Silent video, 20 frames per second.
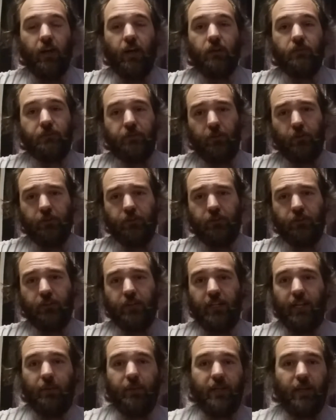
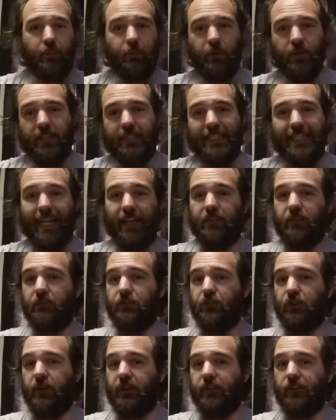Unfortunately, when I put it together and
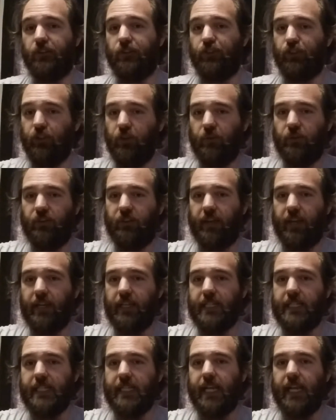tried to shoot
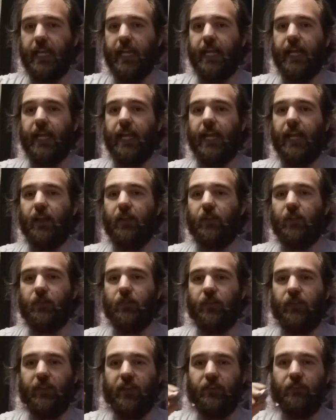it,
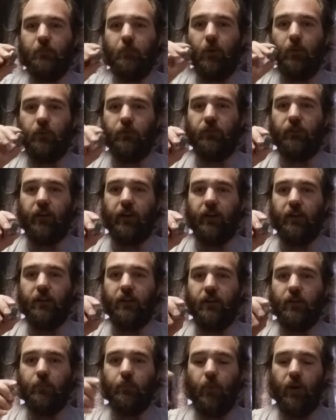this motor,
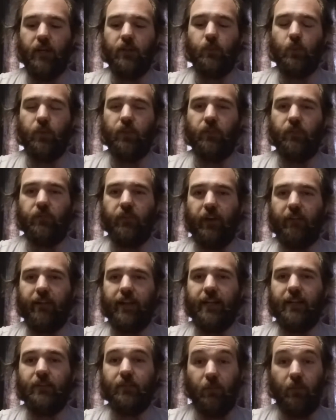combined with
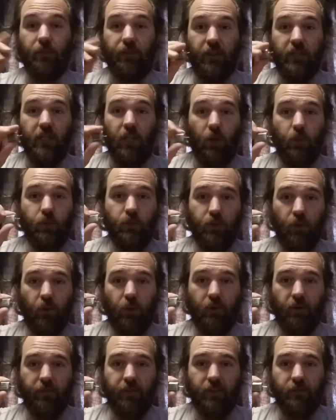the low
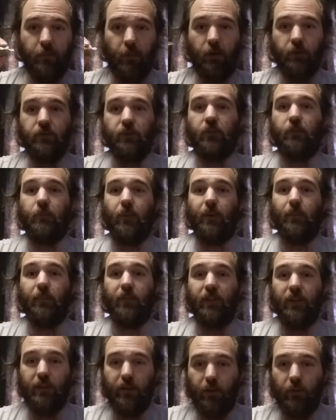torque of this motor, combined
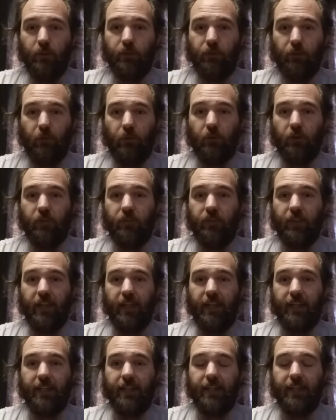with the low torque of
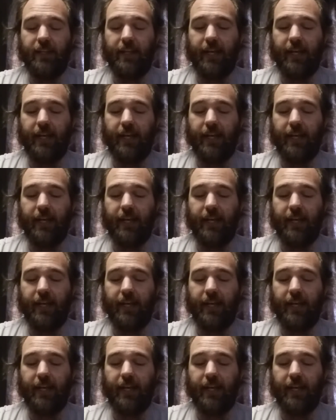the